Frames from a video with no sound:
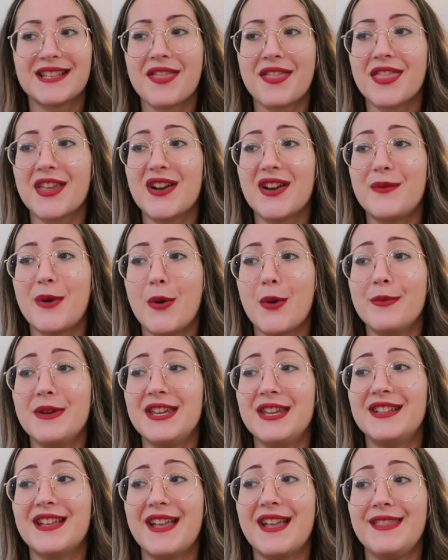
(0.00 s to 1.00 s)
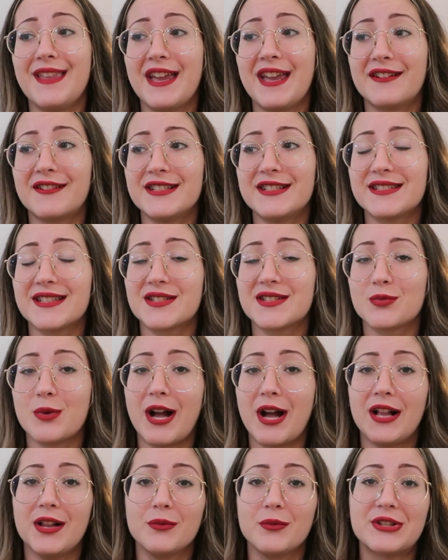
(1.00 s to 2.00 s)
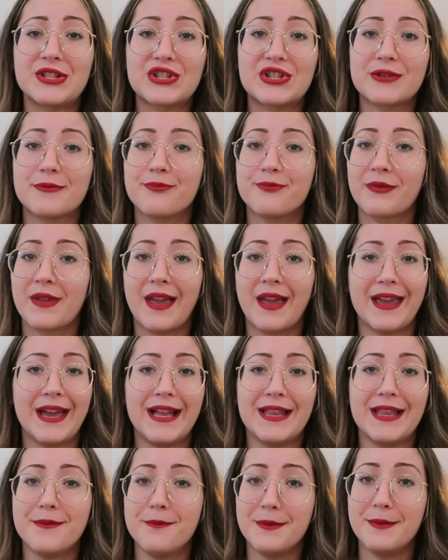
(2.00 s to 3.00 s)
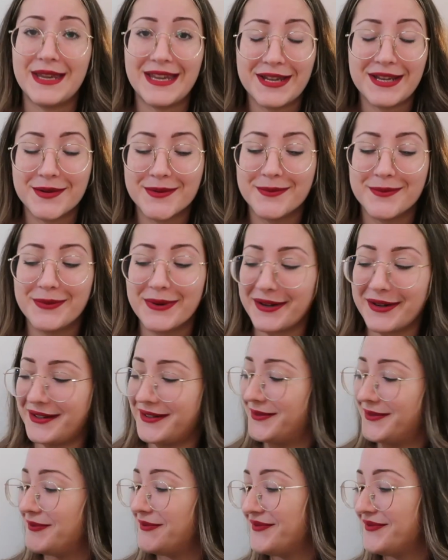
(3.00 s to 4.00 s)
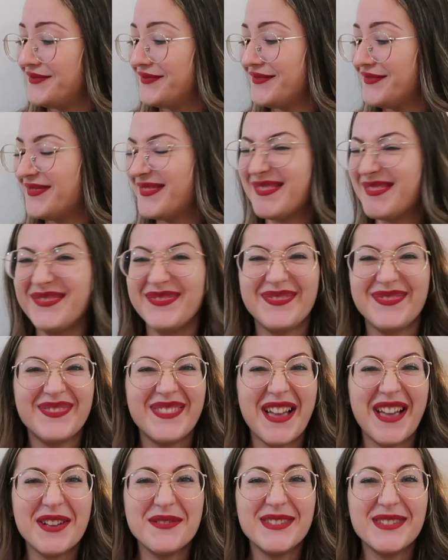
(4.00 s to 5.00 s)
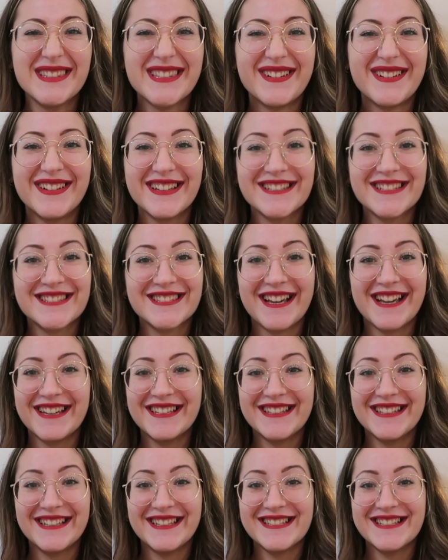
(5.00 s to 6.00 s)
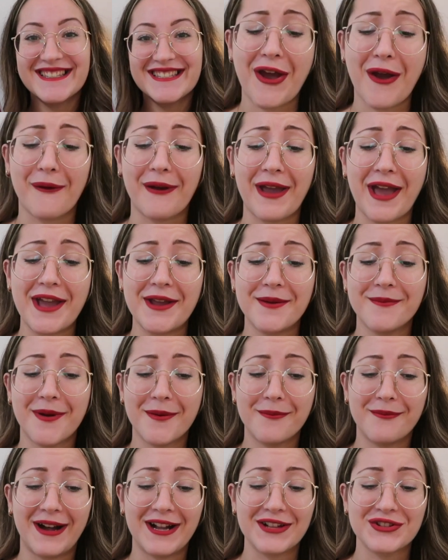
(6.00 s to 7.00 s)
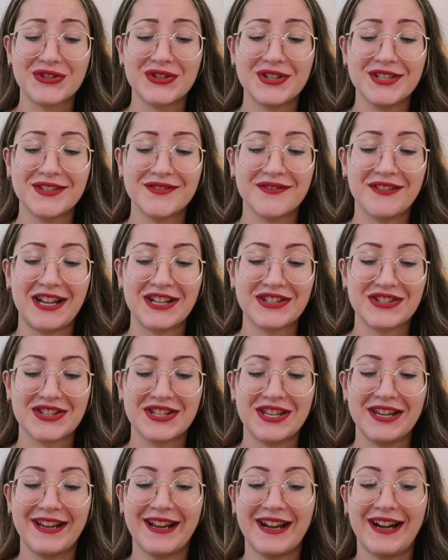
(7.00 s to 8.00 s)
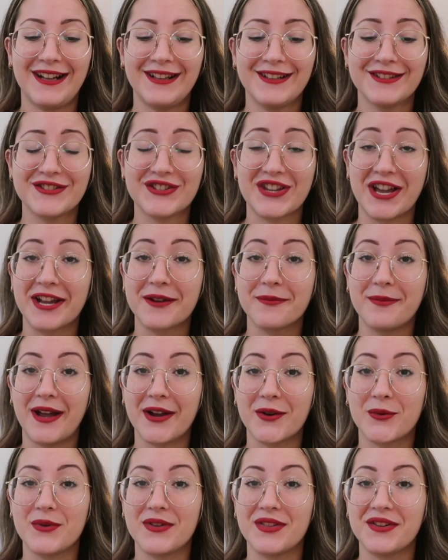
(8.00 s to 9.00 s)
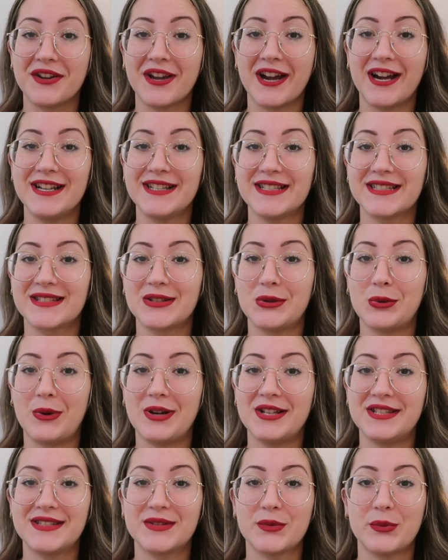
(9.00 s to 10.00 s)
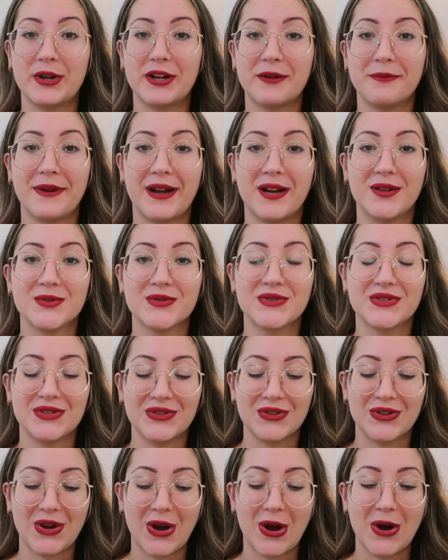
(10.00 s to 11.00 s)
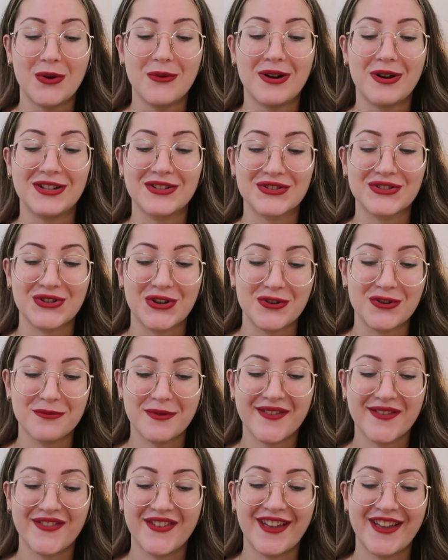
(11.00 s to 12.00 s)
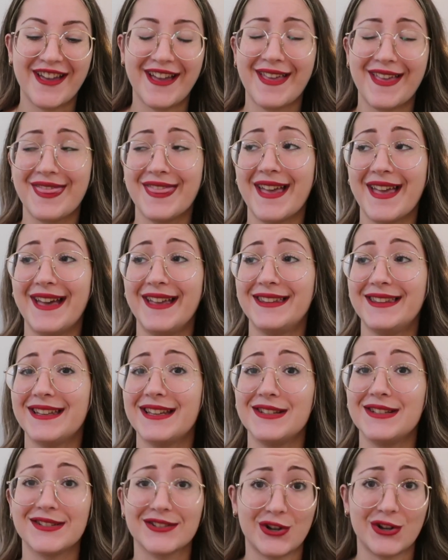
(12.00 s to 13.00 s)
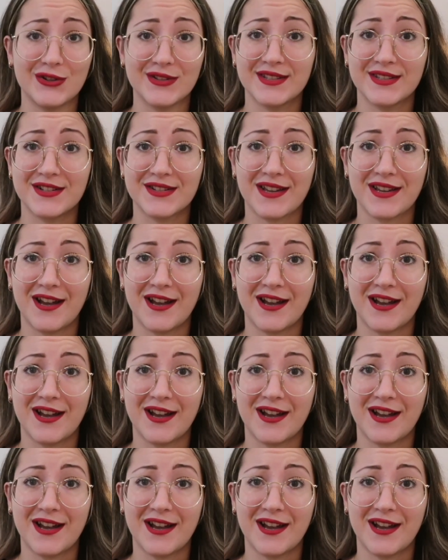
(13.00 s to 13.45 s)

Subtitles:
something about being an Aries as well, which again, me, but so excited. Okay, my battery's flashing. I'll check back with you guys once we're about to go. I'll show you my fit, and then it's concert